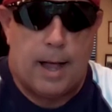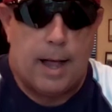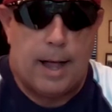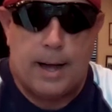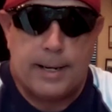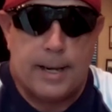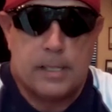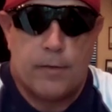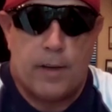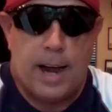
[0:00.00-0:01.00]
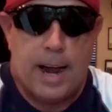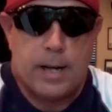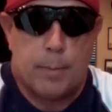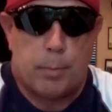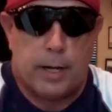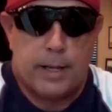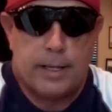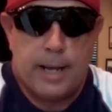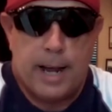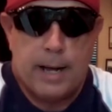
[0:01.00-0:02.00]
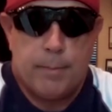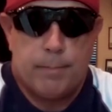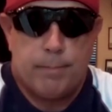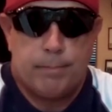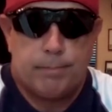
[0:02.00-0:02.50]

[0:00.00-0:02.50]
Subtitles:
I guess if I had to play the game,